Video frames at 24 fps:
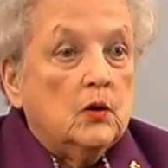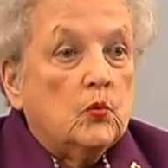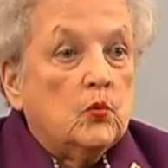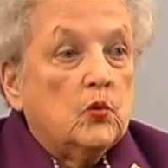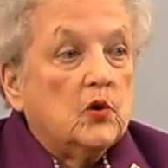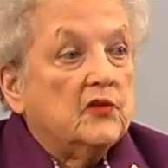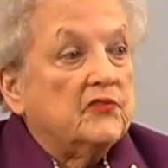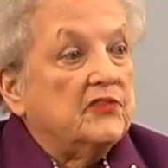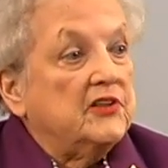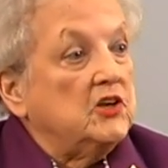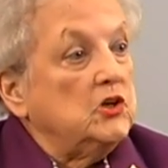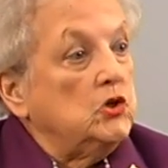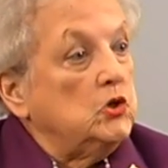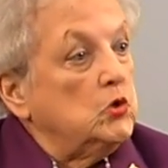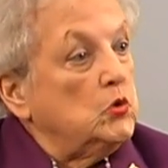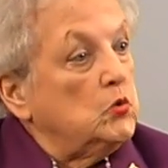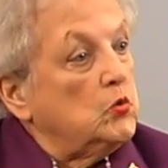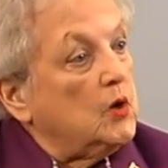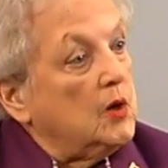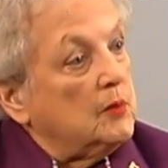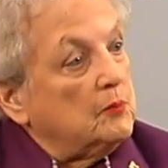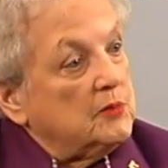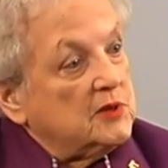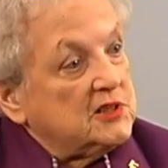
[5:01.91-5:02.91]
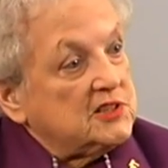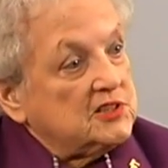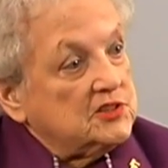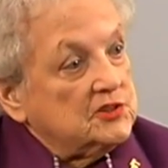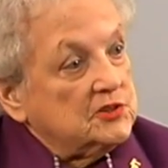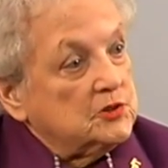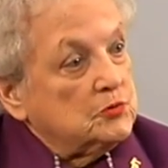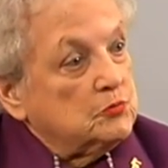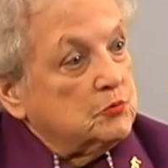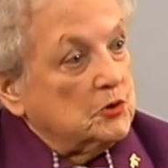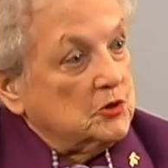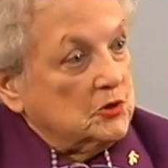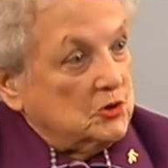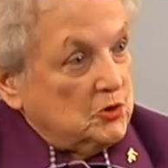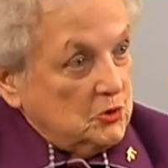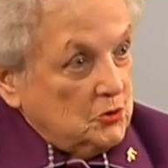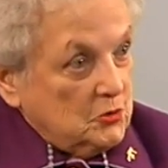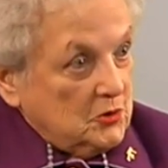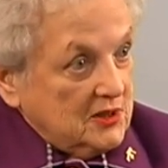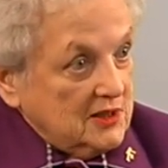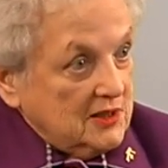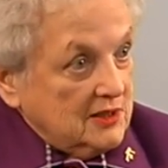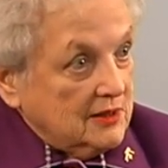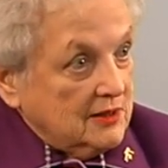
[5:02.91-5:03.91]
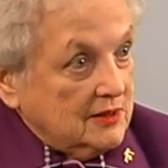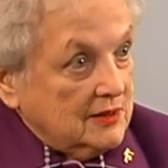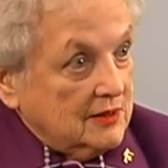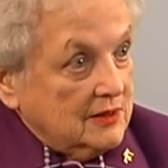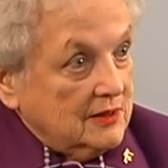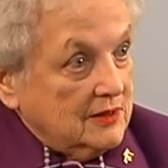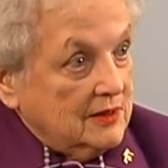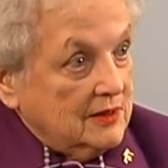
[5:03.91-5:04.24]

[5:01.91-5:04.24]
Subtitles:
where they knew what muscles were doing